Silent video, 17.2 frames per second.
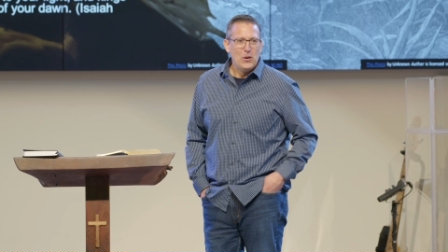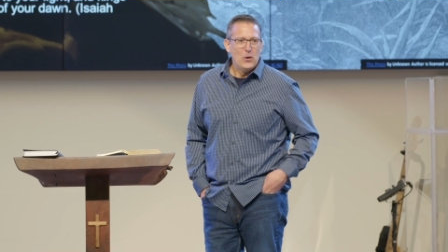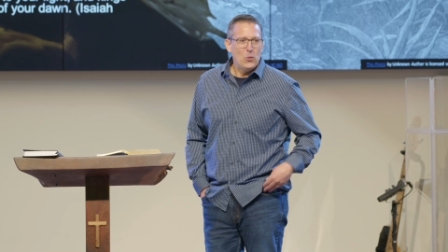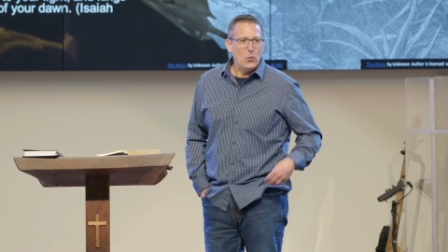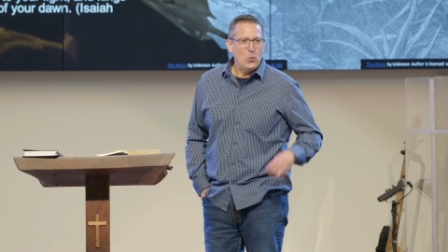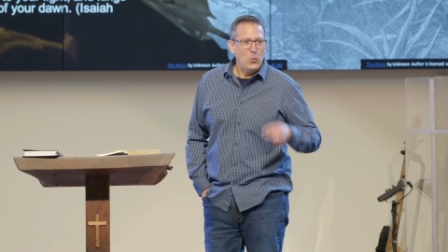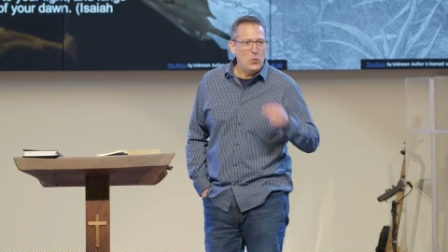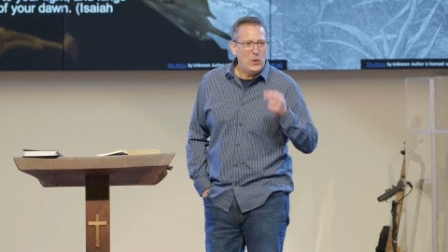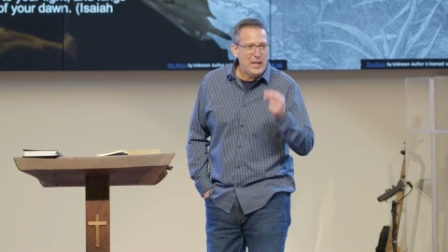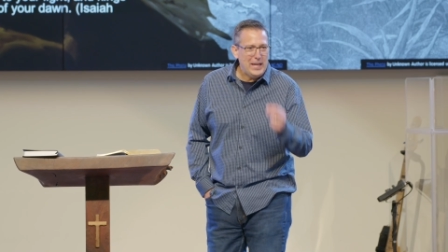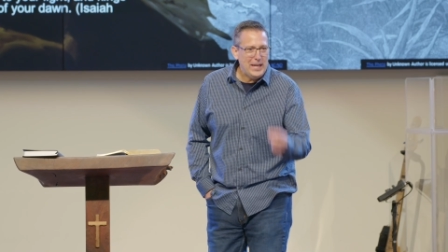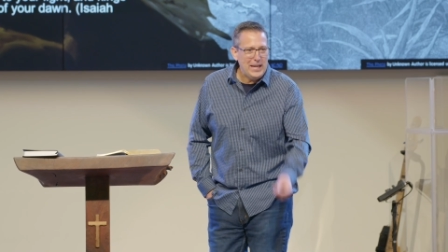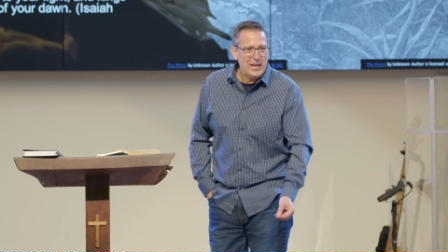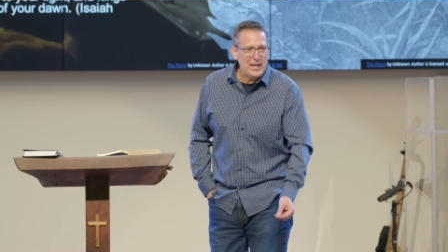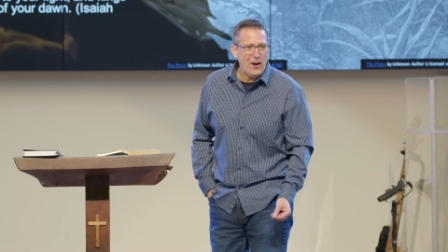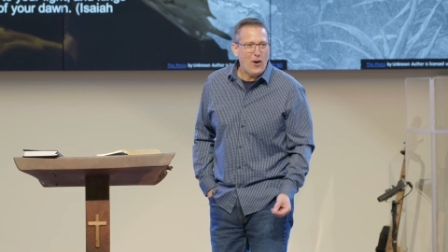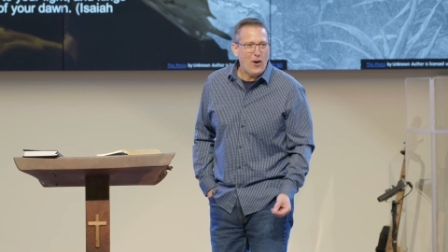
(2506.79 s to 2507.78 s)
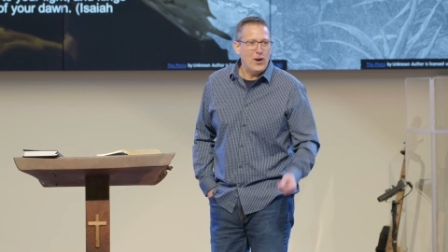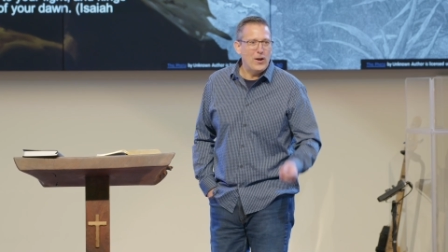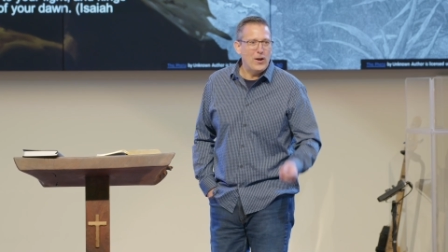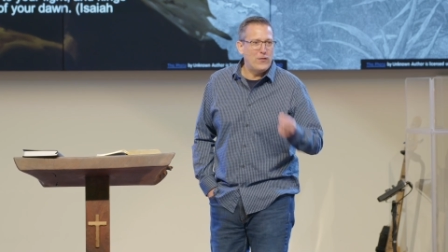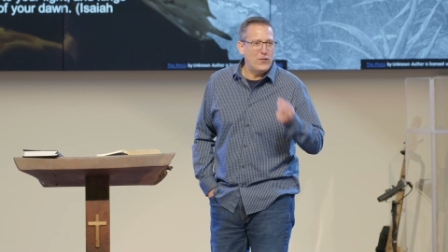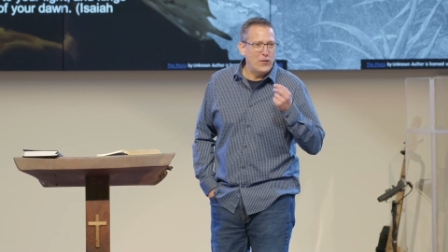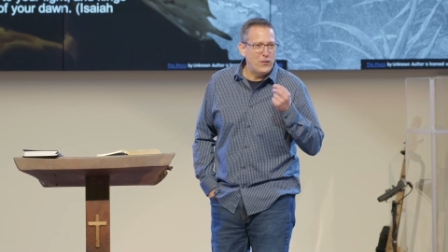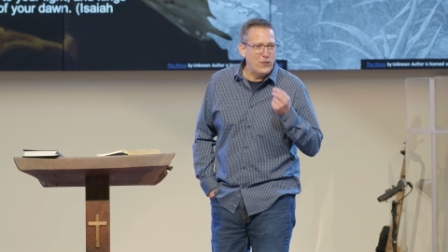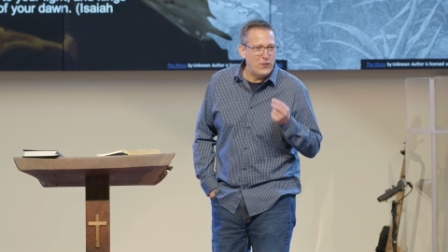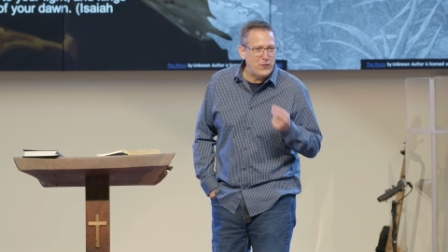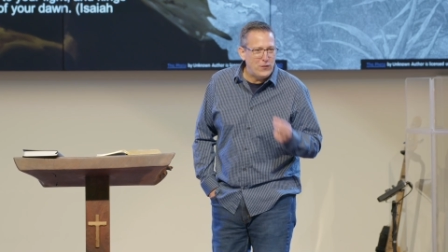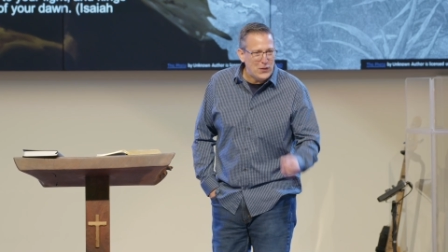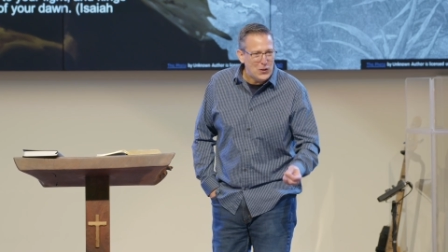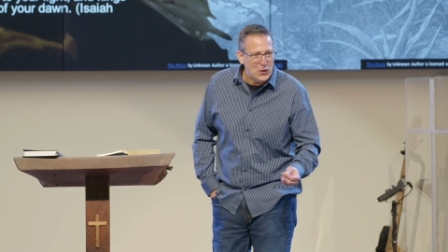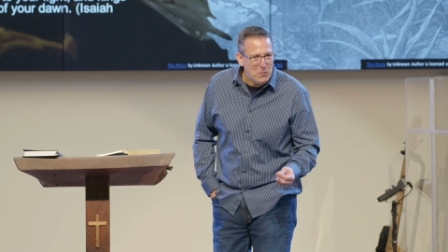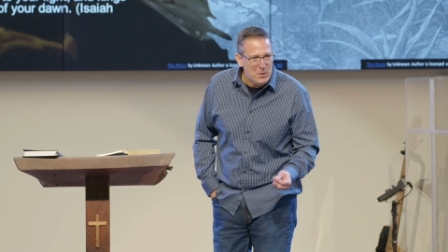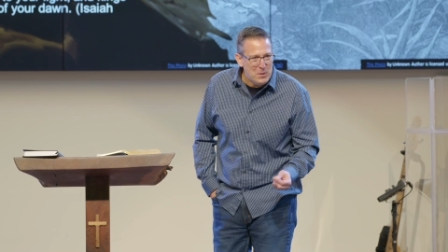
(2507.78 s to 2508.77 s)
We are a
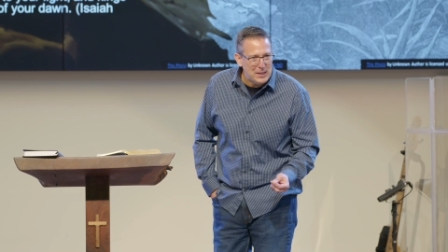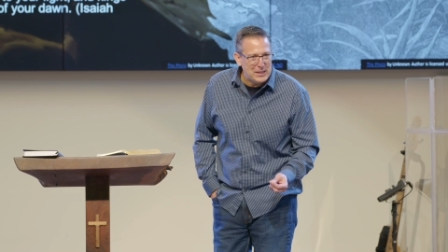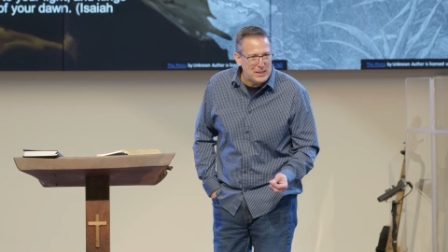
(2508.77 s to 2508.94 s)
fulfillment